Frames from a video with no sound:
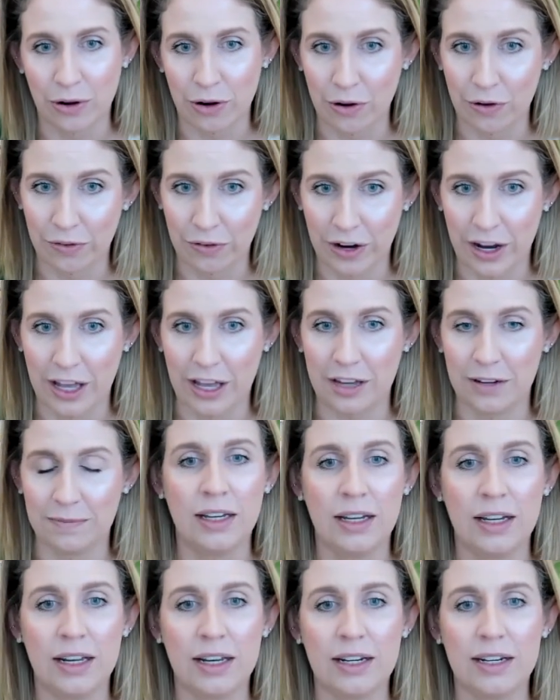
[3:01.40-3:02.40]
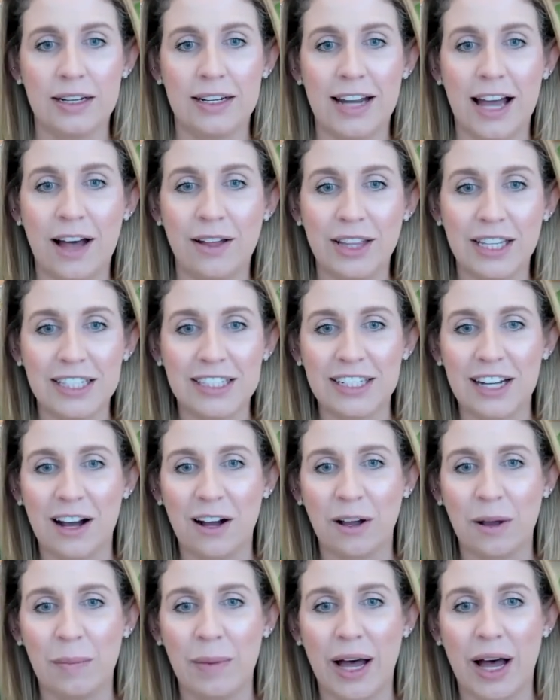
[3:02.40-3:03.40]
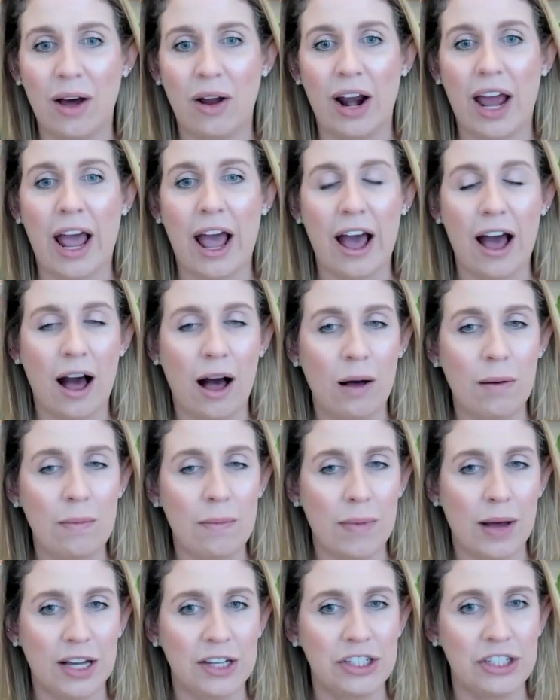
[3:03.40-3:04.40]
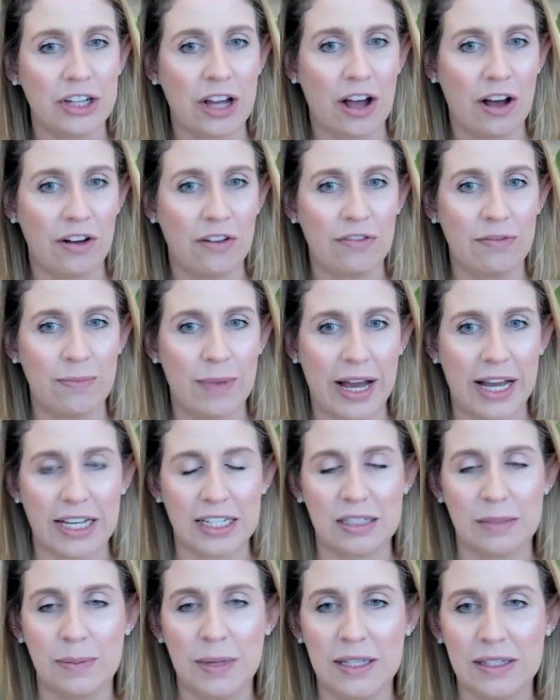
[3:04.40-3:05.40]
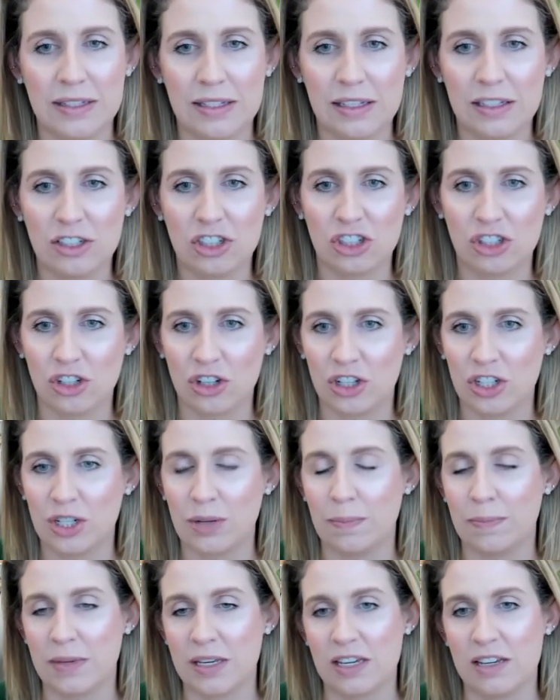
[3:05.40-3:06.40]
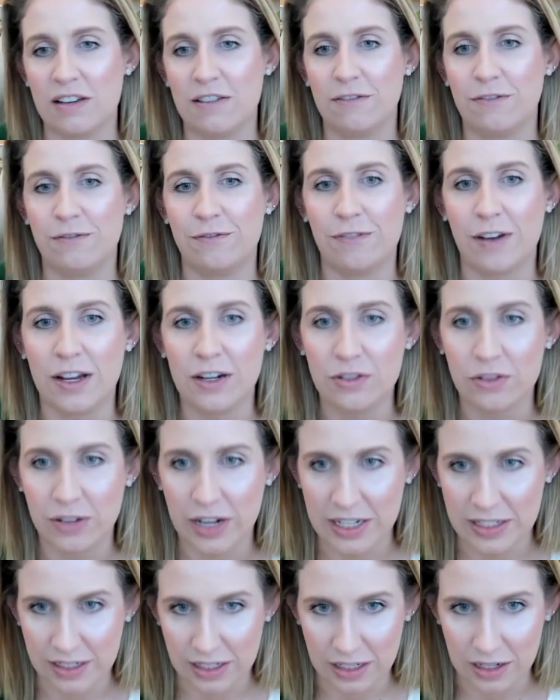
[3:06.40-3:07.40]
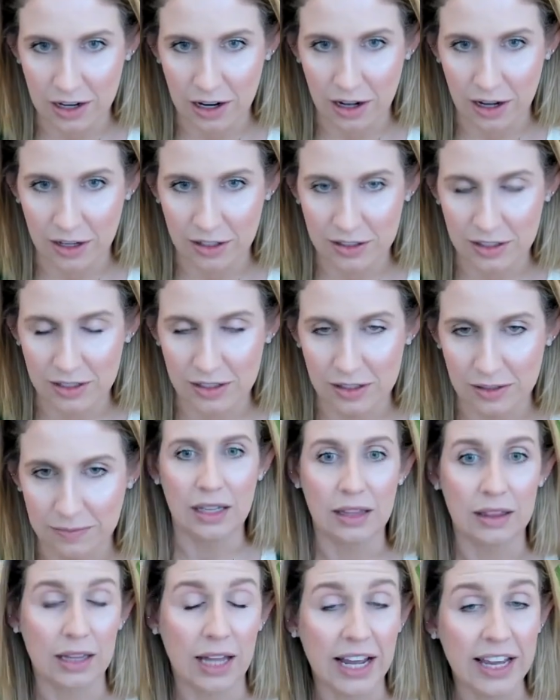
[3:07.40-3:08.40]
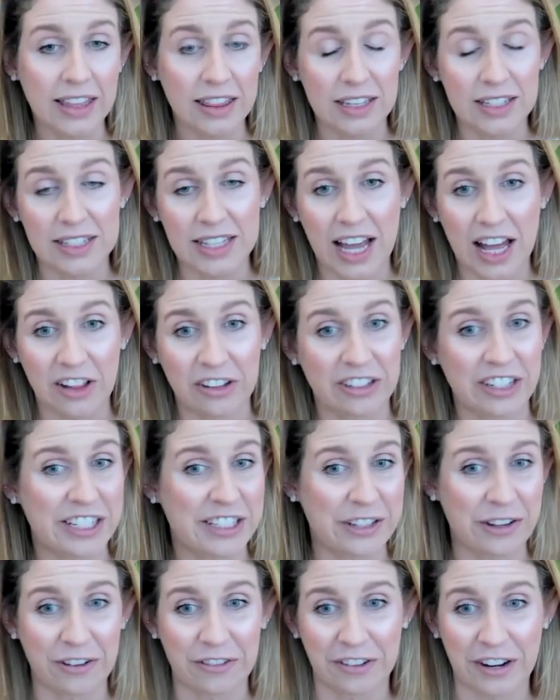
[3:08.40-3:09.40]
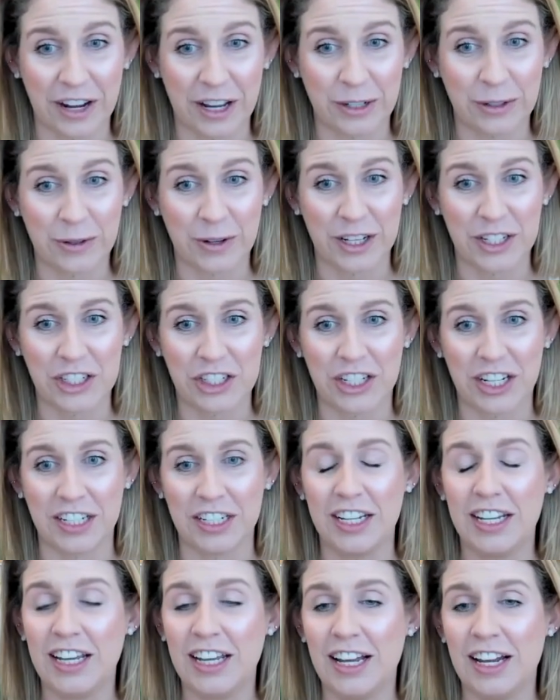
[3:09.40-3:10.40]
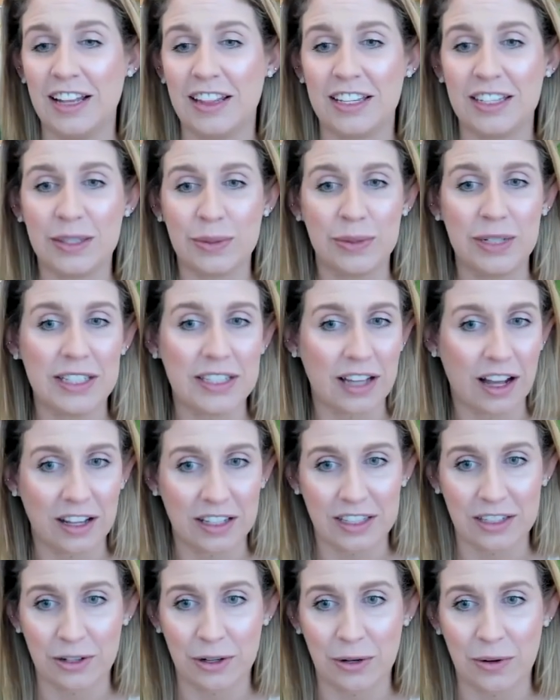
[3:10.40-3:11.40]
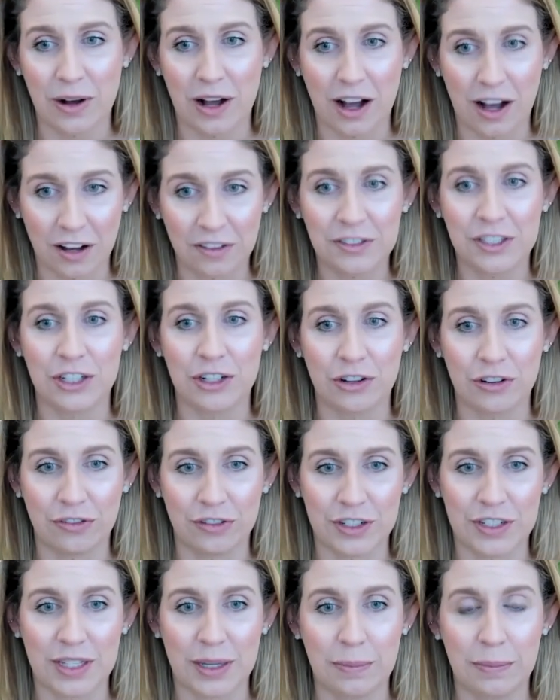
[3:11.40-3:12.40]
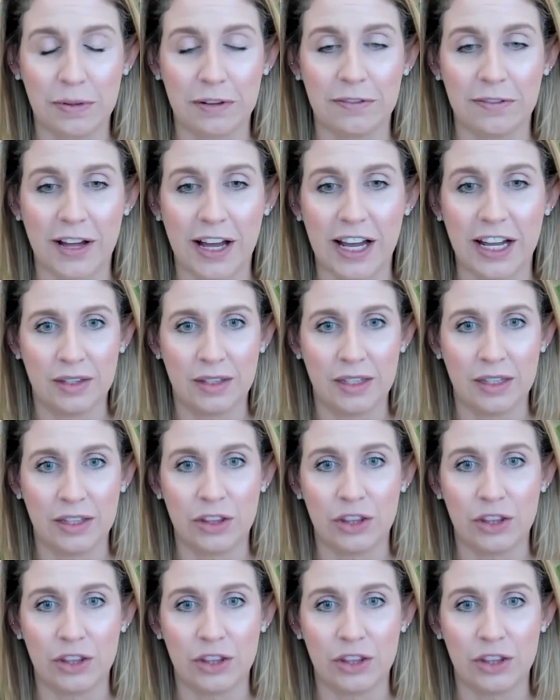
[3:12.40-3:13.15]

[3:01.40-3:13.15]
overhead. Now let's talk about how much of my expenses should be fundraising costs. Like the salaries overhead question, this one is also often oversimplified.